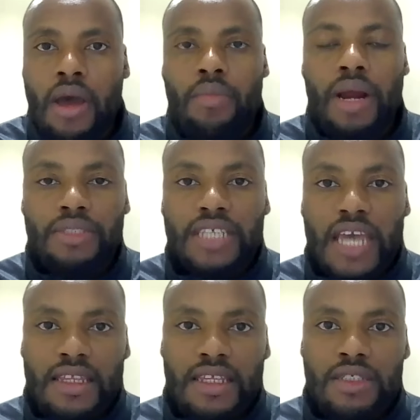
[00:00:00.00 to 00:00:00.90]
but I'm
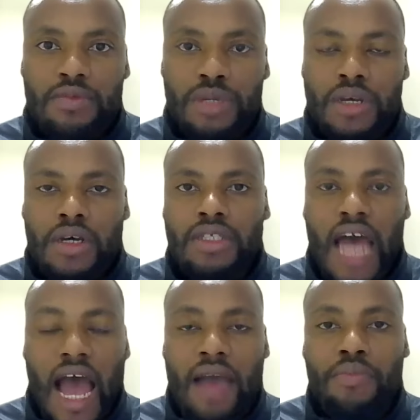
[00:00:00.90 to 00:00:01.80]
saying this because
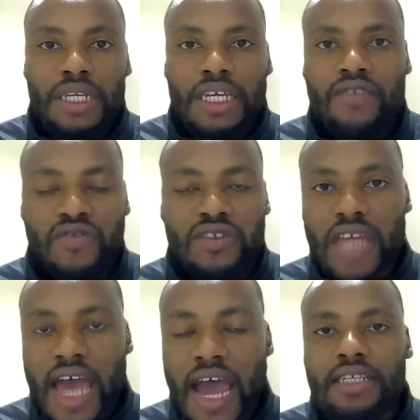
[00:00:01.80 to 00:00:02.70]
I believe
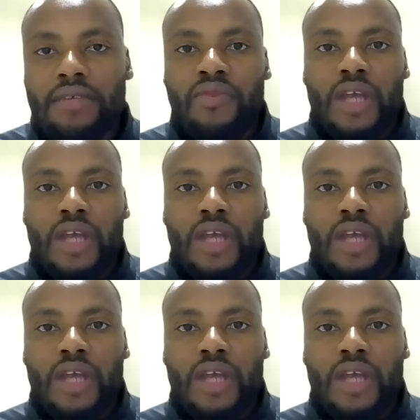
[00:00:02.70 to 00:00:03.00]
that